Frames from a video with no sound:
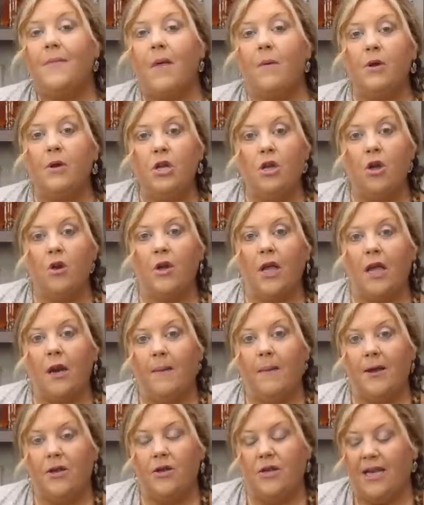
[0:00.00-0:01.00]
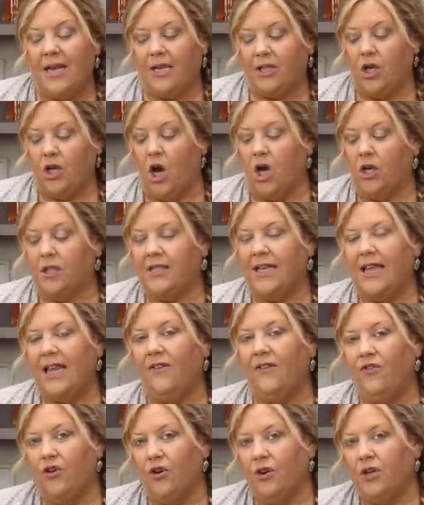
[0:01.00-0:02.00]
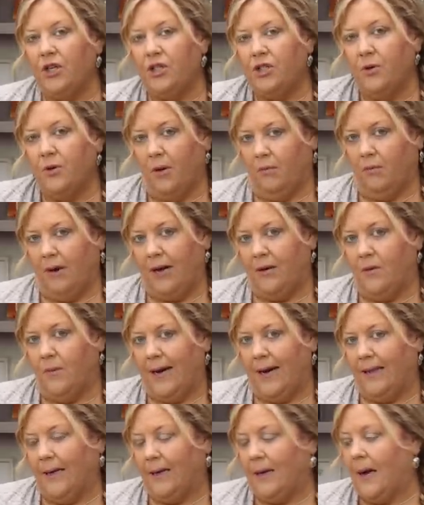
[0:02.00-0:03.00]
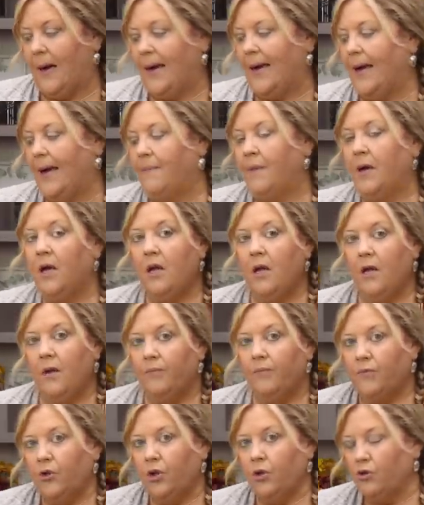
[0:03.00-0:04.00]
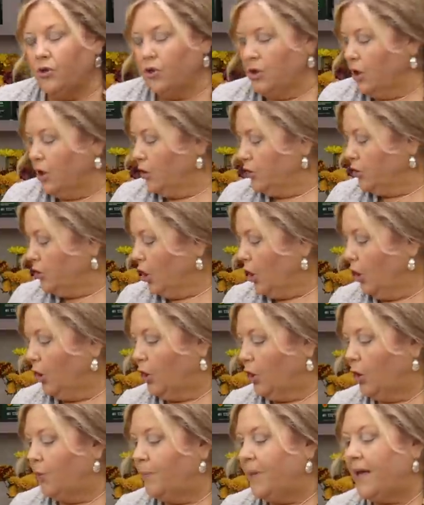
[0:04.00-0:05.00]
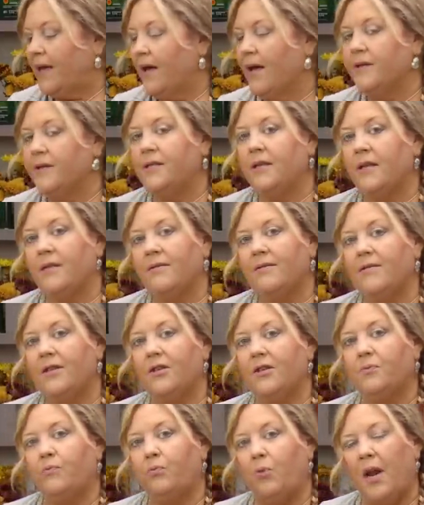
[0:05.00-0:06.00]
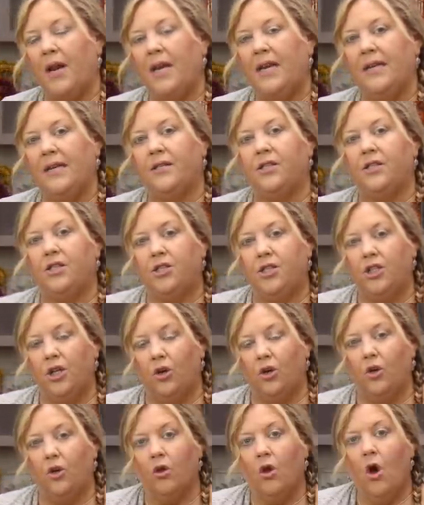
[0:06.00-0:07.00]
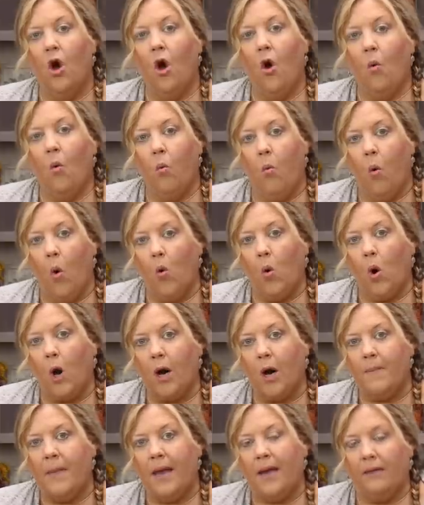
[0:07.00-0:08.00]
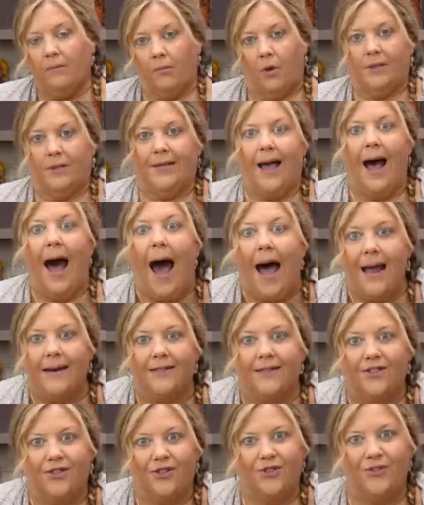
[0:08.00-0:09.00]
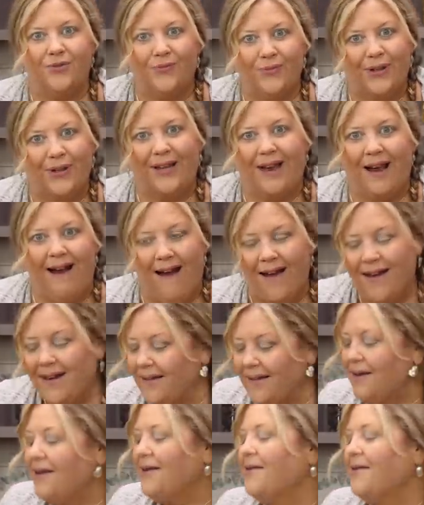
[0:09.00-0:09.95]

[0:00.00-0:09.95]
Then when you go to get them out, you can get tongs. If you're going to do it right away like I am, use a little turner because this breading is still warm. Well, it's hot. It's really hot.